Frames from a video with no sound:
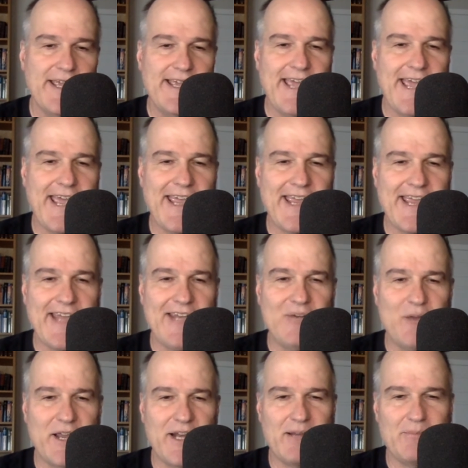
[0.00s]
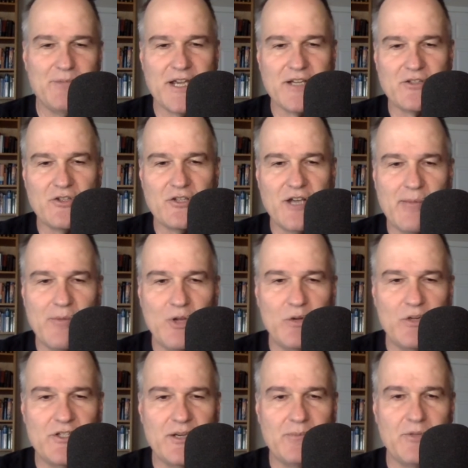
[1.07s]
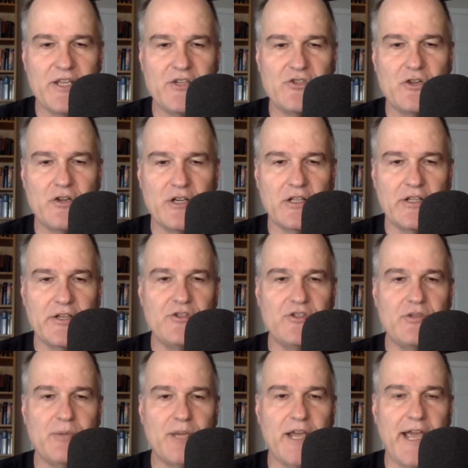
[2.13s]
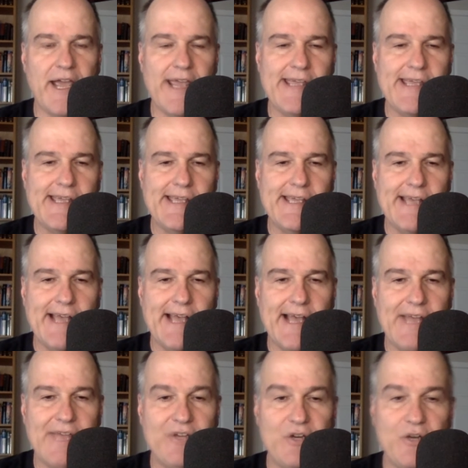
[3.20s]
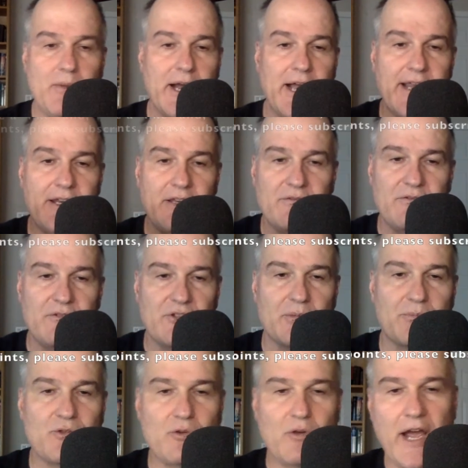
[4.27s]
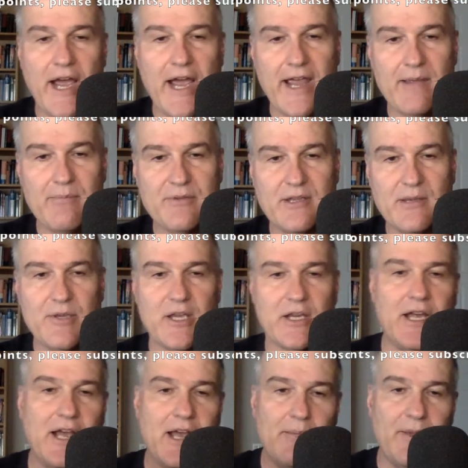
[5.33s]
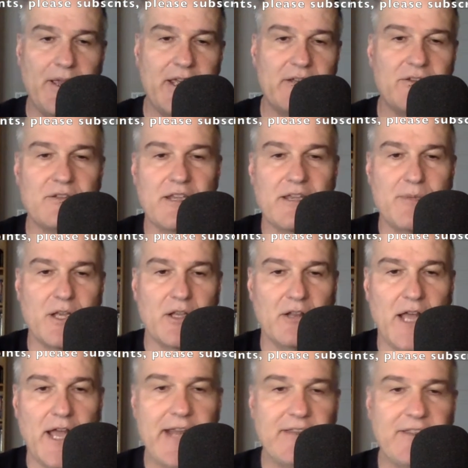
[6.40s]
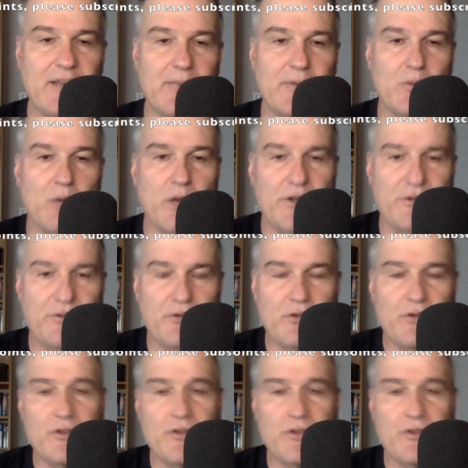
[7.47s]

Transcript: Hey, any rate, I'm Dr. Tom Ulrich. I'm the engineering leadership guy. Uh, if you don't mind, subscribe, give me a comment, give me a like. That'd be wonderful.